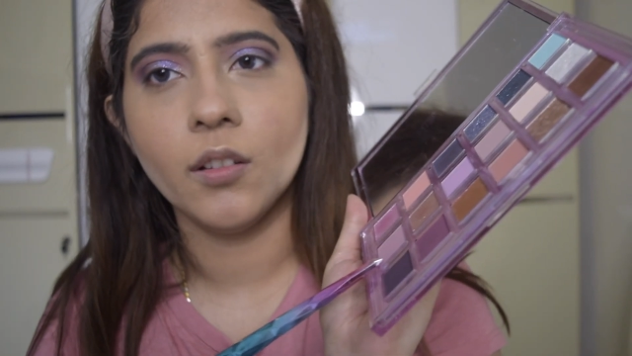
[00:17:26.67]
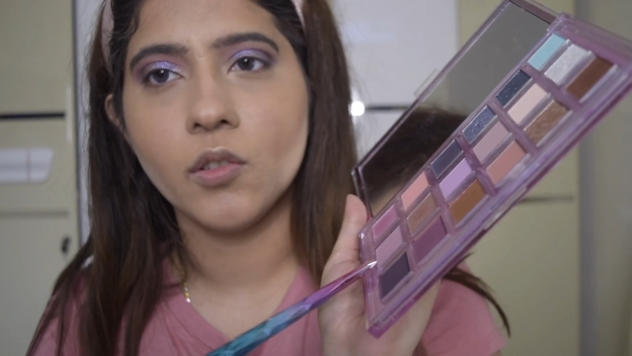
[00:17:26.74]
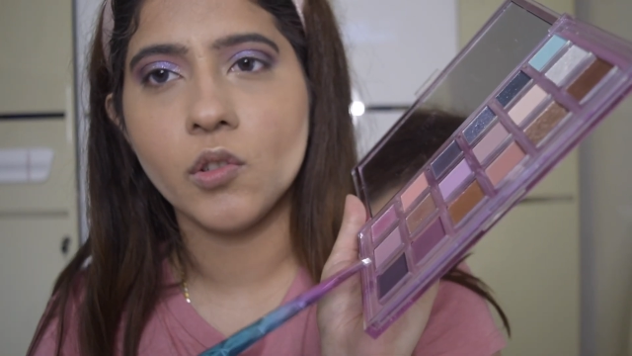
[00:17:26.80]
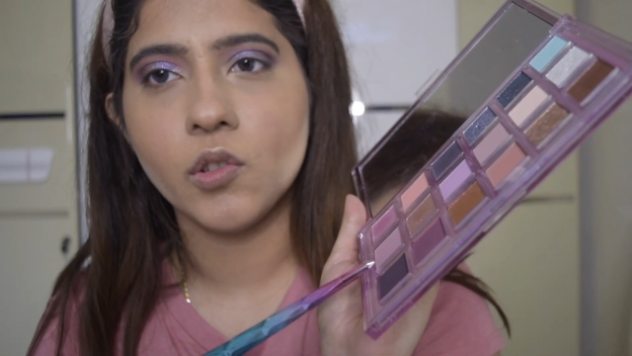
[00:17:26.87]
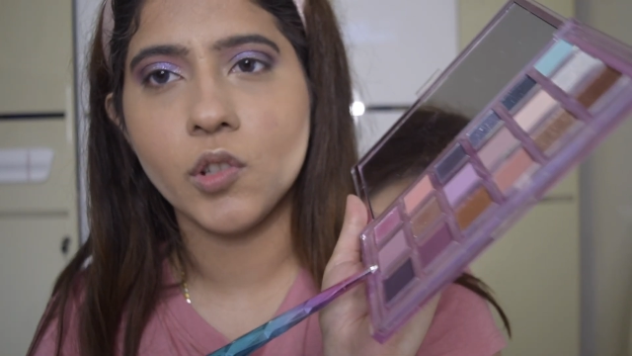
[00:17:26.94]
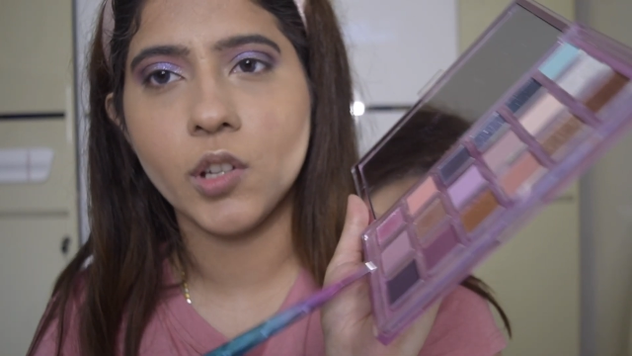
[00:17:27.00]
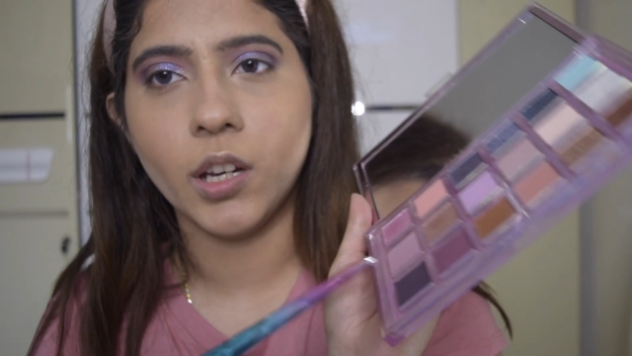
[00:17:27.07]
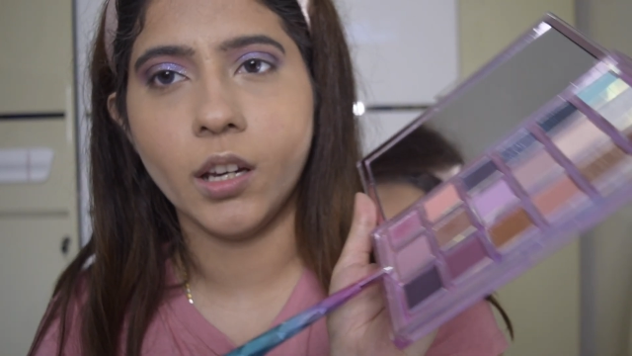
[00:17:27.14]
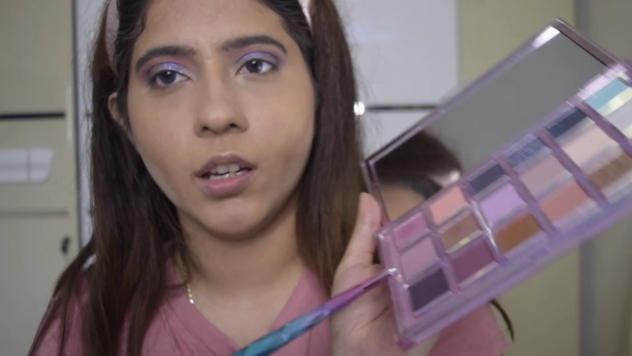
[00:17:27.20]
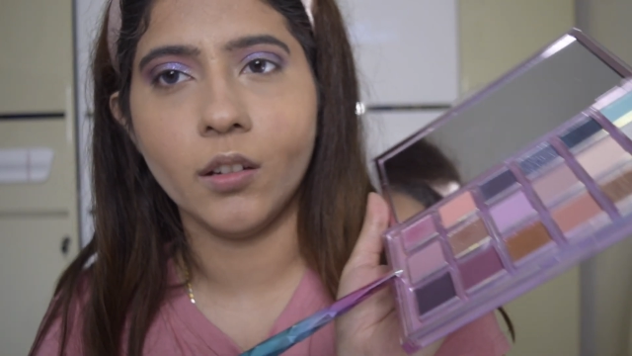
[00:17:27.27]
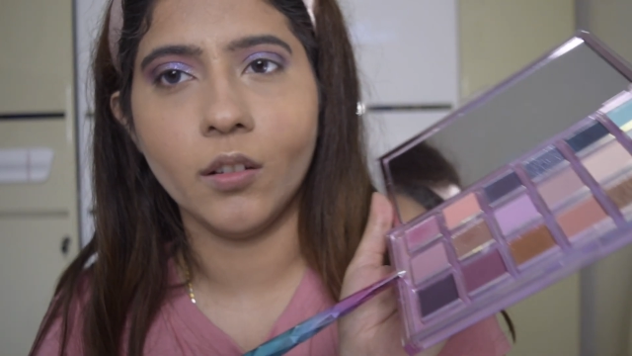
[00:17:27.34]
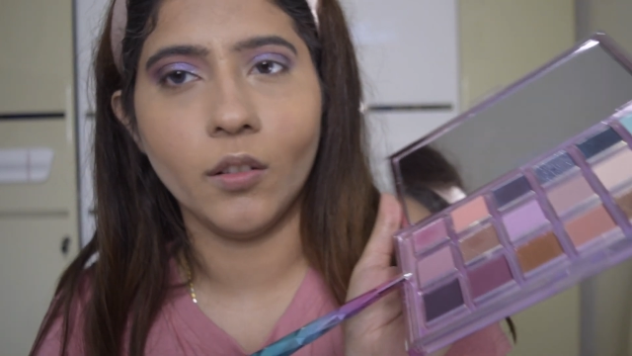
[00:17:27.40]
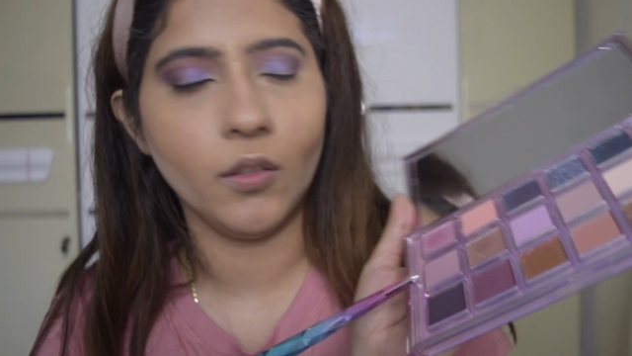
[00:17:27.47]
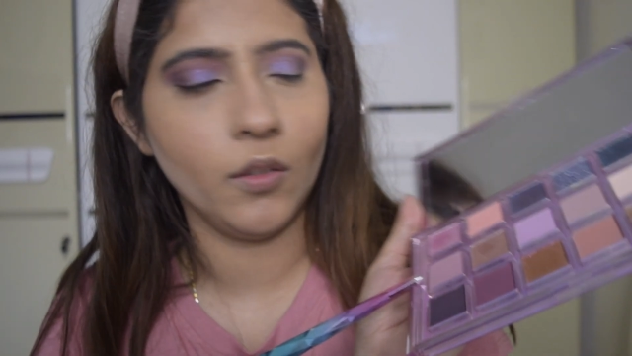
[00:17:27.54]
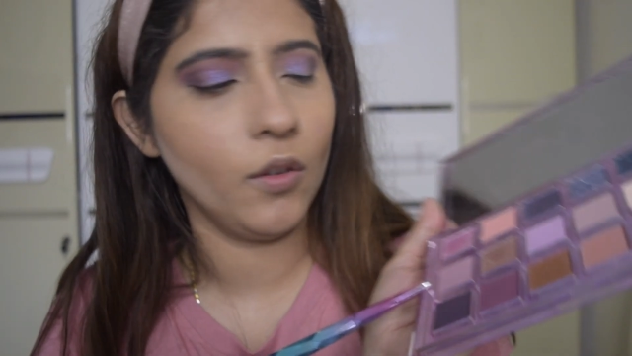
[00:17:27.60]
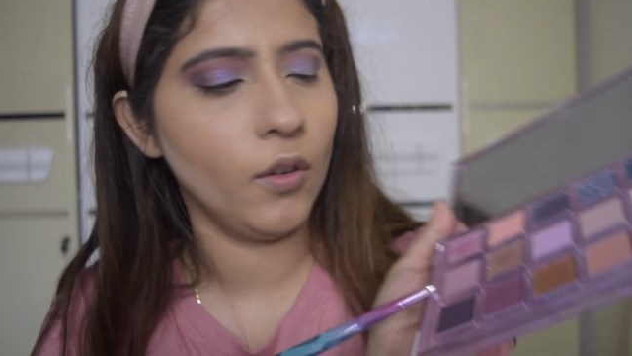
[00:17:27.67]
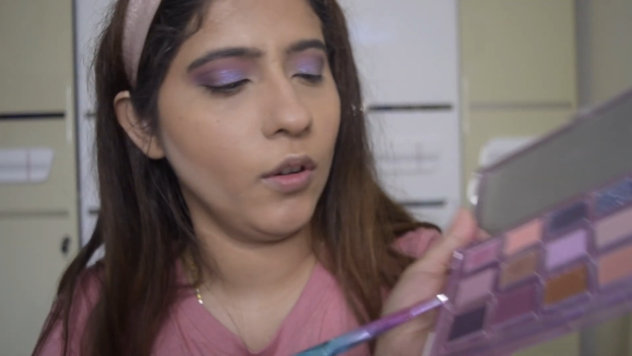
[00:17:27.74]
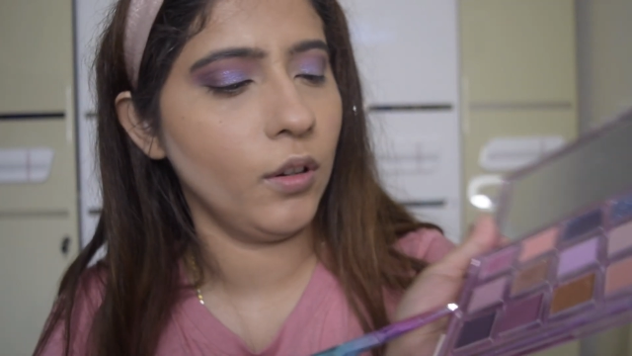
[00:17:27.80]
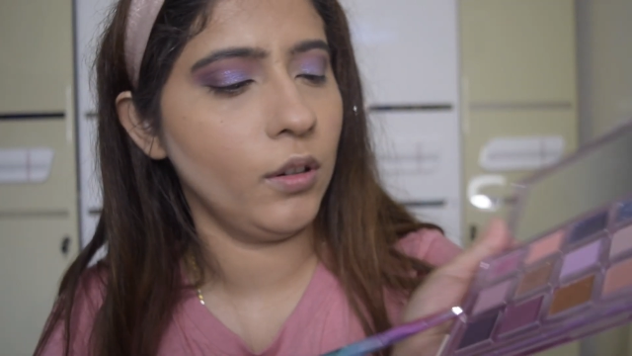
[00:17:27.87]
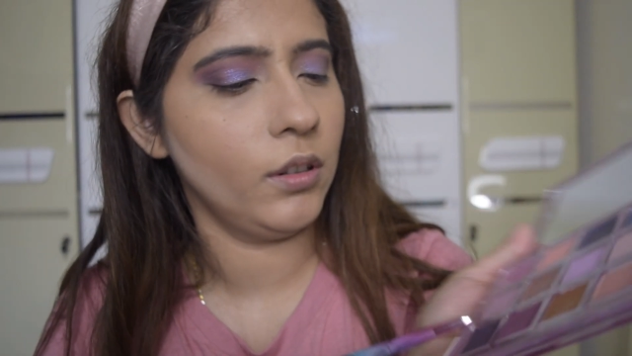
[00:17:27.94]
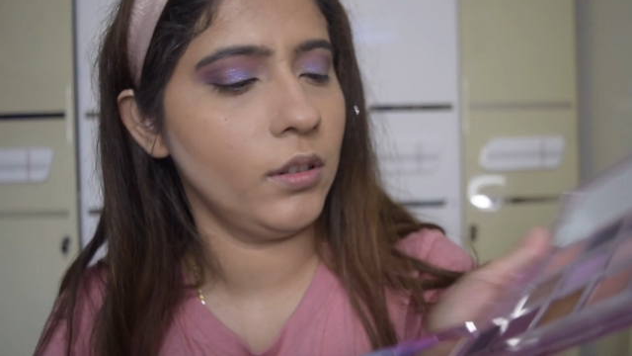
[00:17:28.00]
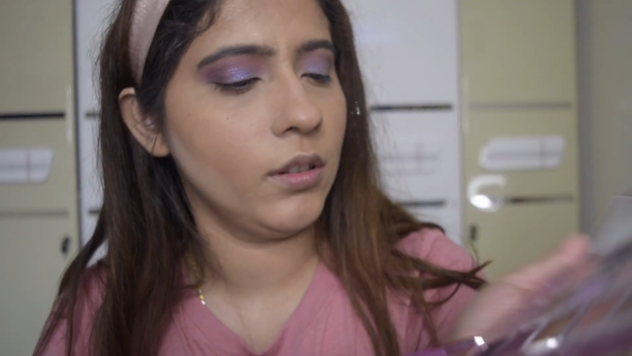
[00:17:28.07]
shade
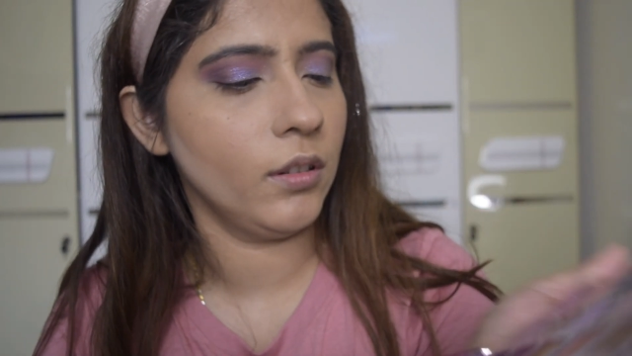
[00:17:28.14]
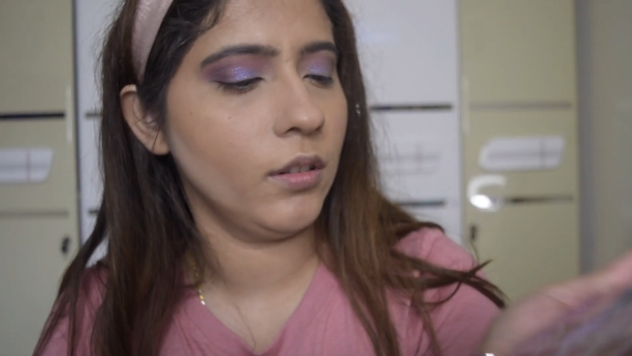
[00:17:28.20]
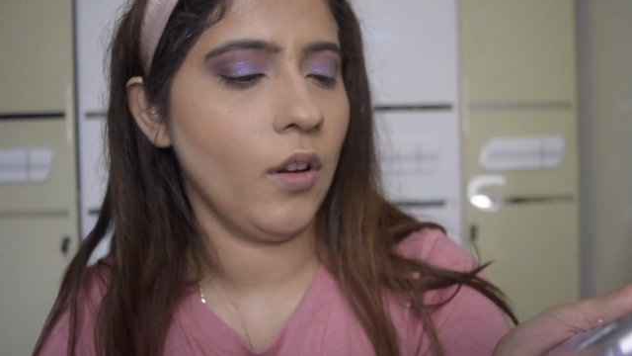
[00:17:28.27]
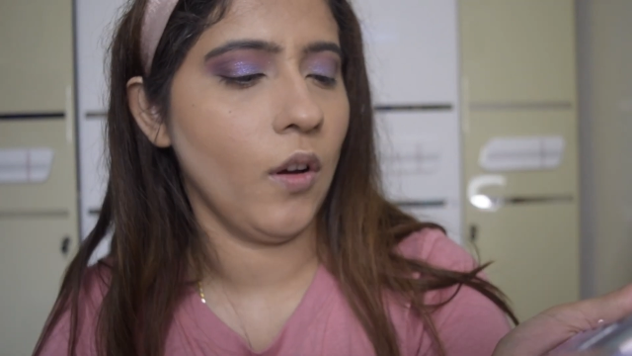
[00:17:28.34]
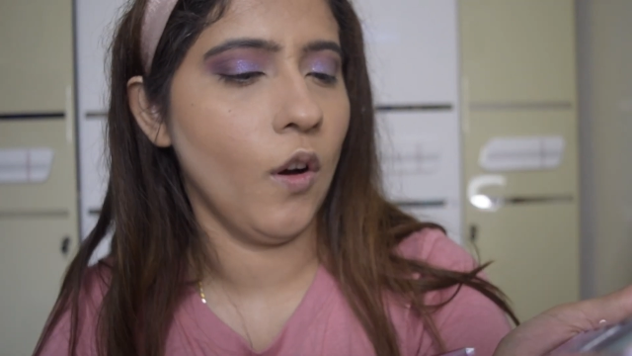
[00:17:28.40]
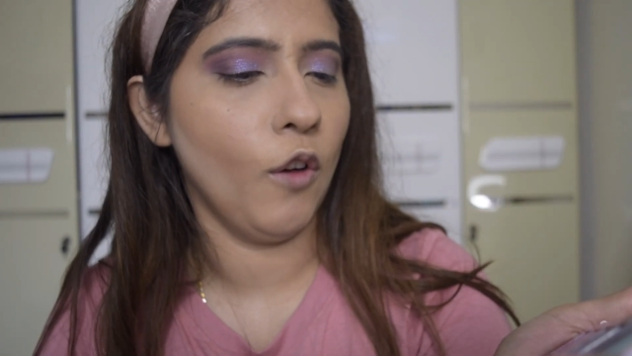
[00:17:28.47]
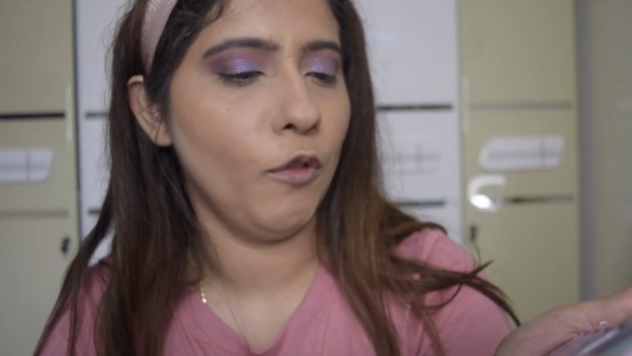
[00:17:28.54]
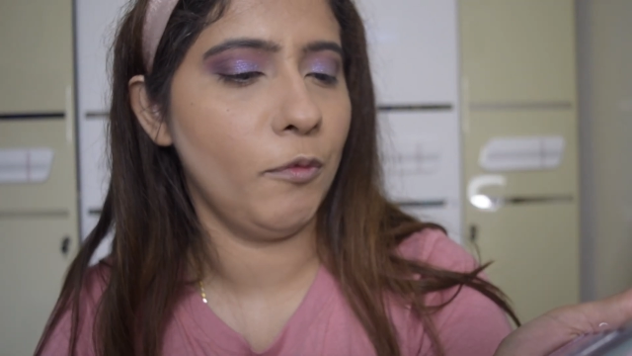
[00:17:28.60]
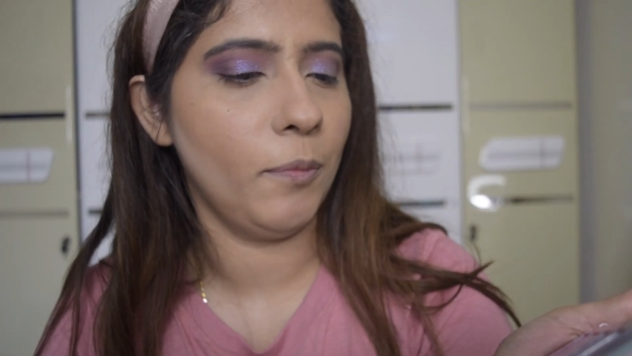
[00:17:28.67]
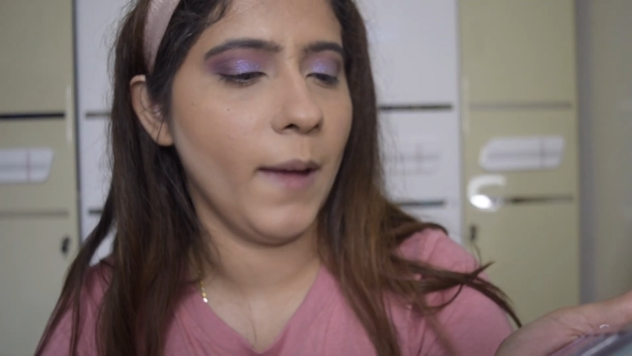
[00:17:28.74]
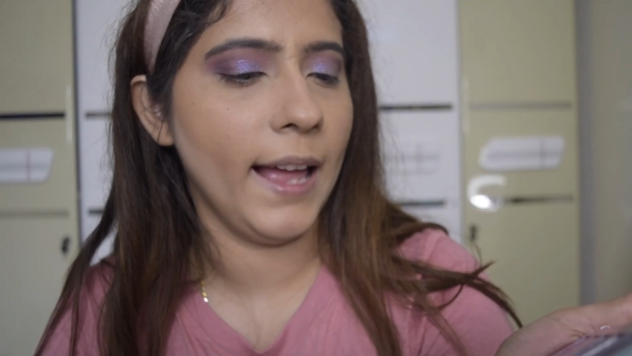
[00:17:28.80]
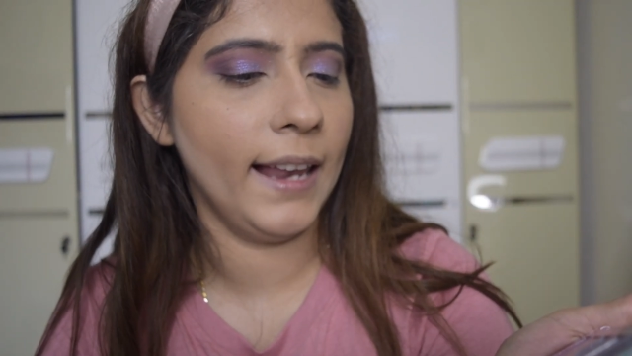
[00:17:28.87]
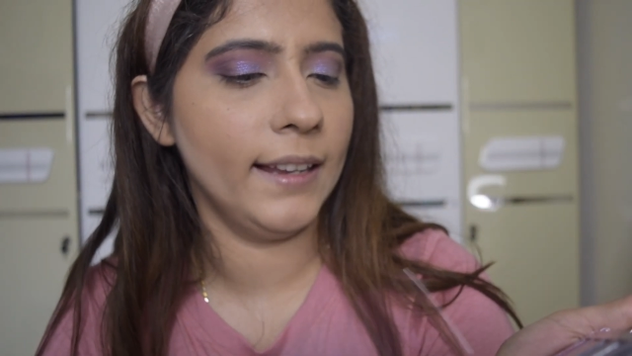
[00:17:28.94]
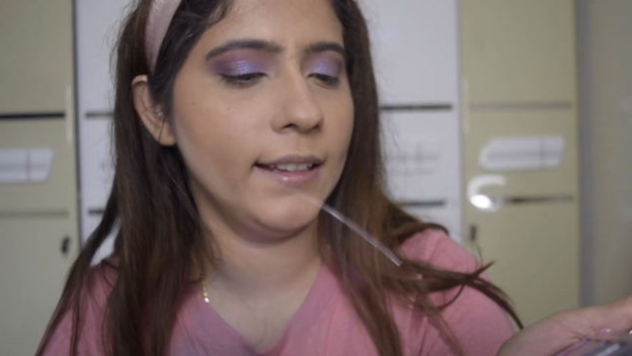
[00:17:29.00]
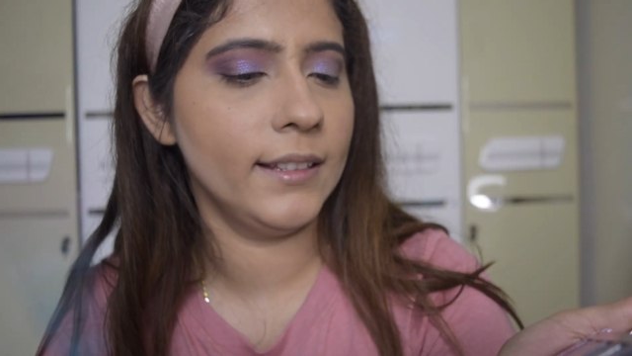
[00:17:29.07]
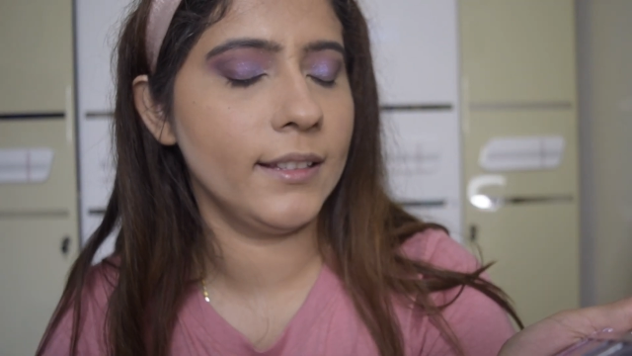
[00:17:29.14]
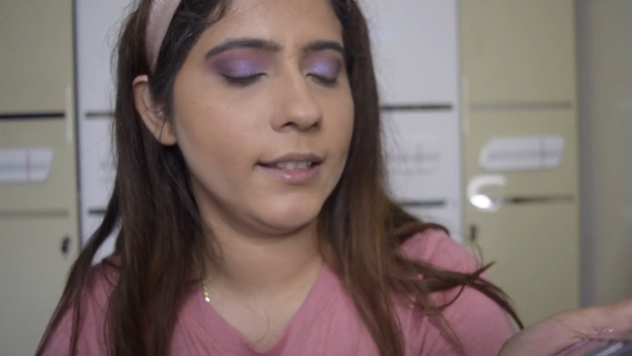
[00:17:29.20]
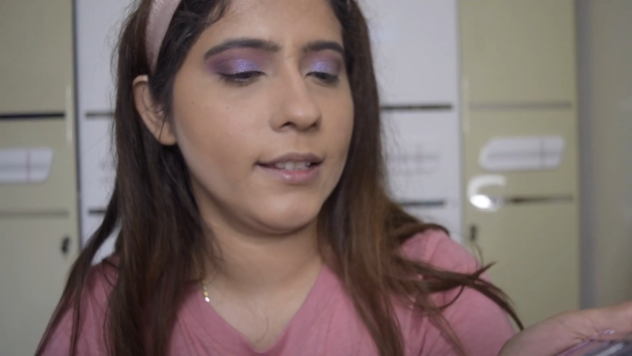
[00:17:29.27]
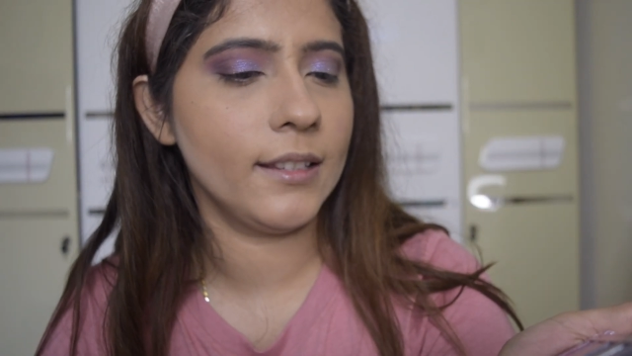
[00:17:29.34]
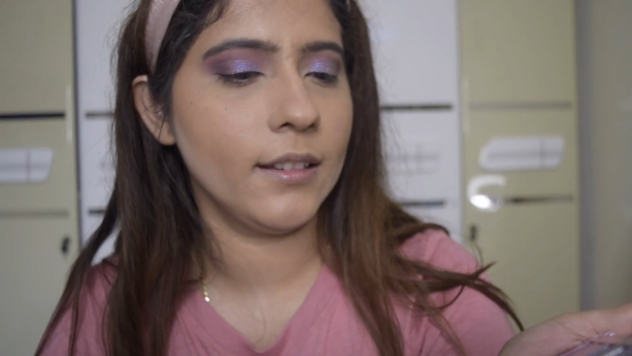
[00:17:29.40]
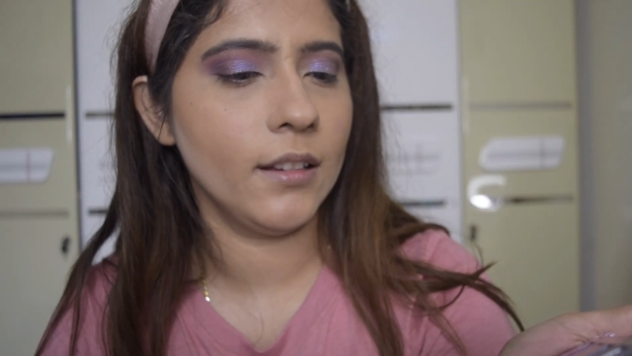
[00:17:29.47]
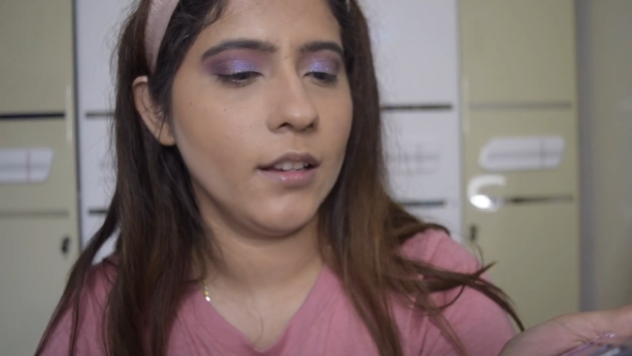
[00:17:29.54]
called Off
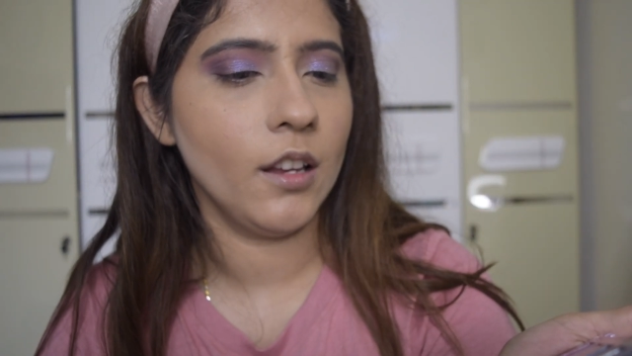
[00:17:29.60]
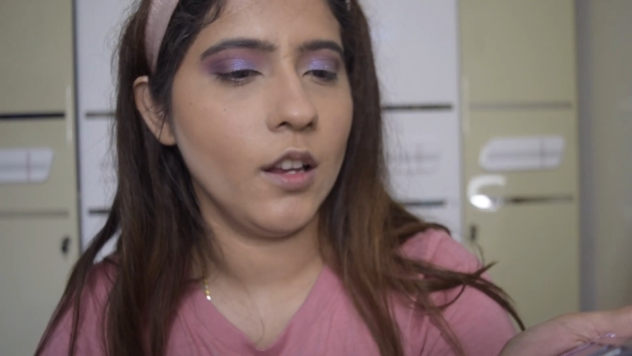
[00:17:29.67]
Balance.